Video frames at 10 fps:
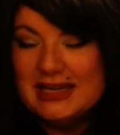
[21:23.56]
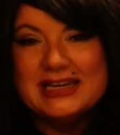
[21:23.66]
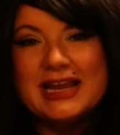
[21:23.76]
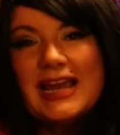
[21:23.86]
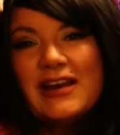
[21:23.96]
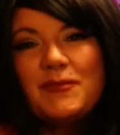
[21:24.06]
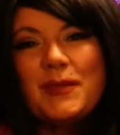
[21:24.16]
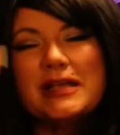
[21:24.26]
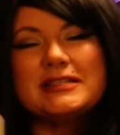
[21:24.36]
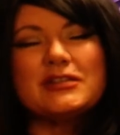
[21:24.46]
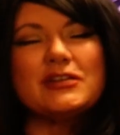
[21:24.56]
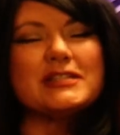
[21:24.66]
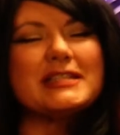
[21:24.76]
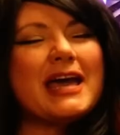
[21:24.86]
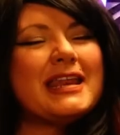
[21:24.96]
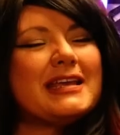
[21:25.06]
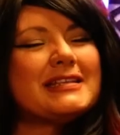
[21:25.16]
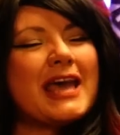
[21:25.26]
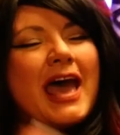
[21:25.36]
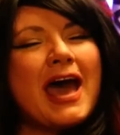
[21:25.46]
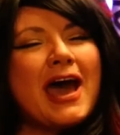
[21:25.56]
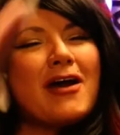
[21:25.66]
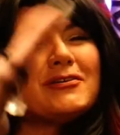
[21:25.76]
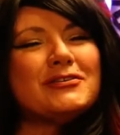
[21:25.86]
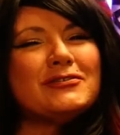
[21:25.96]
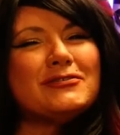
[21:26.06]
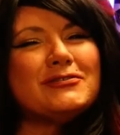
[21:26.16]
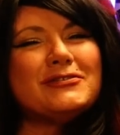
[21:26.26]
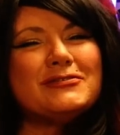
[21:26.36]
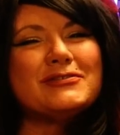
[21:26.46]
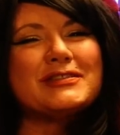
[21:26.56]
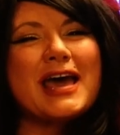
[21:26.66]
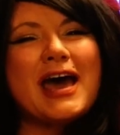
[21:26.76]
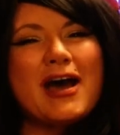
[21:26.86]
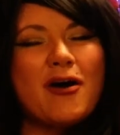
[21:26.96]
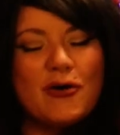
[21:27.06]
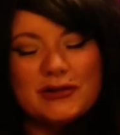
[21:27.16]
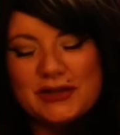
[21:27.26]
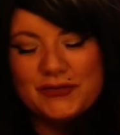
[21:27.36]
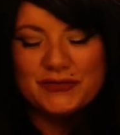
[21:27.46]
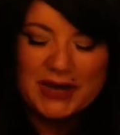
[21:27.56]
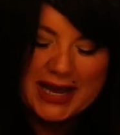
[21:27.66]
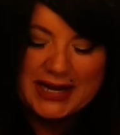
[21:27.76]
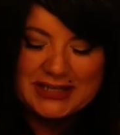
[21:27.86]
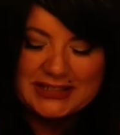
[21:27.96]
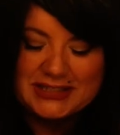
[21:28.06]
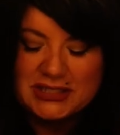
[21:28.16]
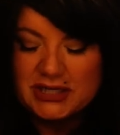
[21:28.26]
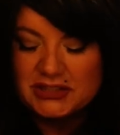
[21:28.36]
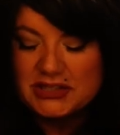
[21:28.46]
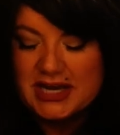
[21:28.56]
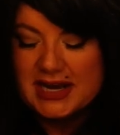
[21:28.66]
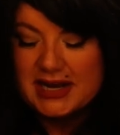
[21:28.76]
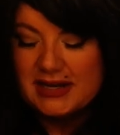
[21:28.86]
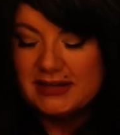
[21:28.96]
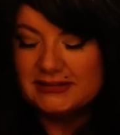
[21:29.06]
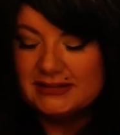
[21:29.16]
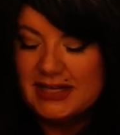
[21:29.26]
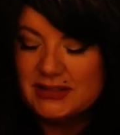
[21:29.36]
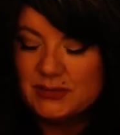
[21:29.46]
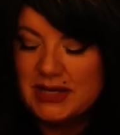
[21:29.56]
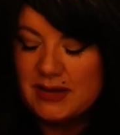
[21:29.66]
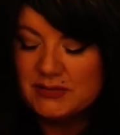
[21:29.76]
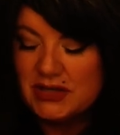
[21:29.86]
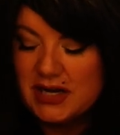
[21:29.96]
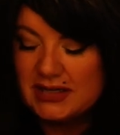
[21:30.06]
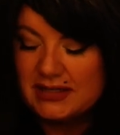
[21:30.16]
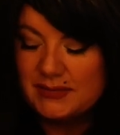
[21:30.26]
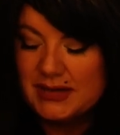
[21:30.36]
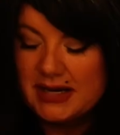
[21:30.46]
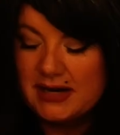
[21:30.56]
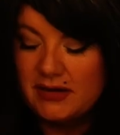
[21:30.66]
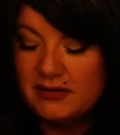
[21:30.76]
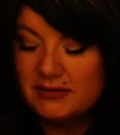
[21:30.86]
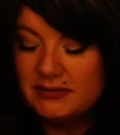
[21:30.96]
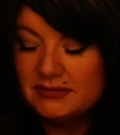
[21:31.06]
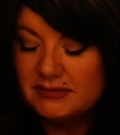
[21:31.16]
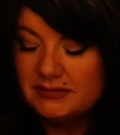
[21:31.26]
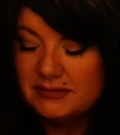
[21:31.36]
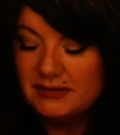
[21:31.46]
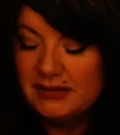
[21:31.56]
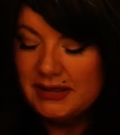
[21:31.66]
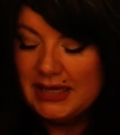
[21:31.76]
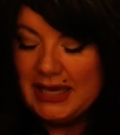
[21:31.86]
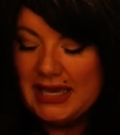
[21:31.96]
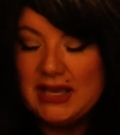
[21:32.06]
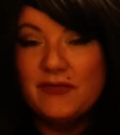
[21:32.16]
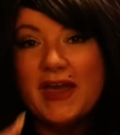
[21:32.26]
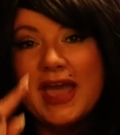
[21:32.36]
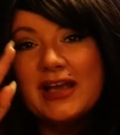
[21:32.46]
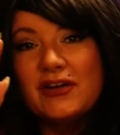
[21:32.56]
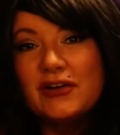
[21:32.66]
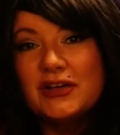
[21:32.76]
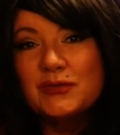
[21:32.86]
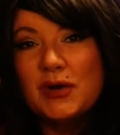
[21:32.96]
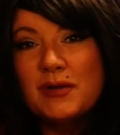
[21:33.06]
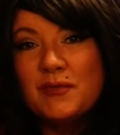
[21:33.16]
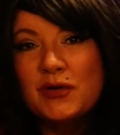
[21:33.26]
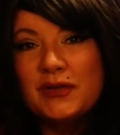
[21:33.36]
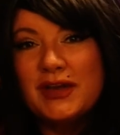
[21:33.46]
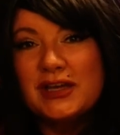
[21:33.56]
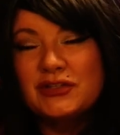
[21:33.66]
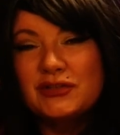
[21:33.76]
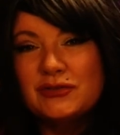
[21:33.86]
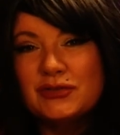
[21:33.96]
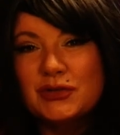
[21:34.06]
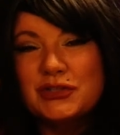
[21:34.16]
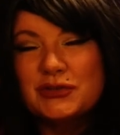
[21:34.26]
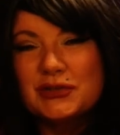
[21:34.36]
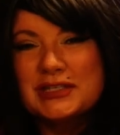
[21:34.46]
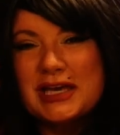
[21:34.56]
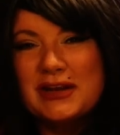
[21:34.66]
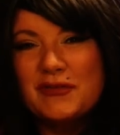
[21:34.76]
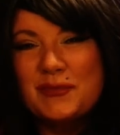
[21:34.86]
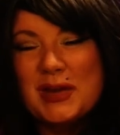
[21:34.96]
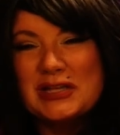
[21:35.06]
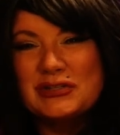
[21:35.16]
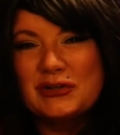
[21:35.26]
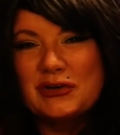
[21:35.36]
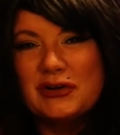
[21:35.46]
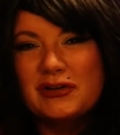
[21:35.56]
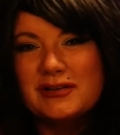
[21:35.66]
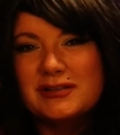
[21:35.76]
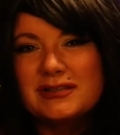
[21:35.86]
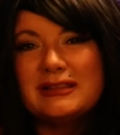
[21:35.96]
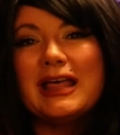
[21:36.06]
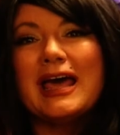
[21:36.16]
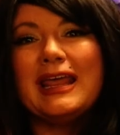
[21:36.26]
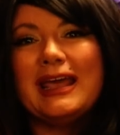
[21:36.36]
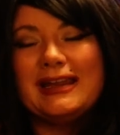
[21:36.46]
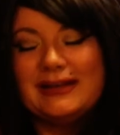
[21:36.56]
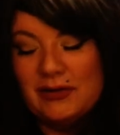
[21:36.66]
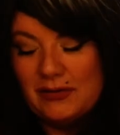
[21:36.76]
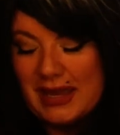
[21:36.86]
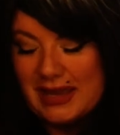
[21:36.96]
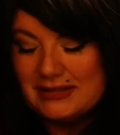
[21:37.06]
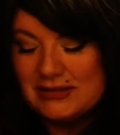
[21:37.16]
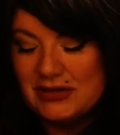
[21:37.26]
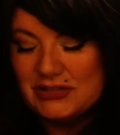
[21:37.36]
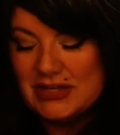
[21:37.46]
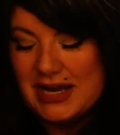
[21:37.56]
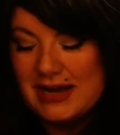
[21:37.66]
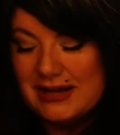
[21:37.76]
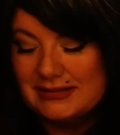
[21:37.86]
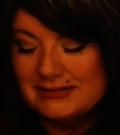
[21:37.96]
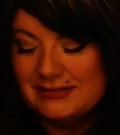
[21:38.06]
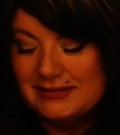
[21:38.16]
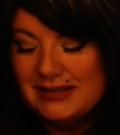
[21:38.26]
Knight of Pentacles. That is how you use that holy fire, Star Child. That's what I'm talking about. If anger is what motivates you towards your 10 of Pentacles, let it. Okay, Star Child?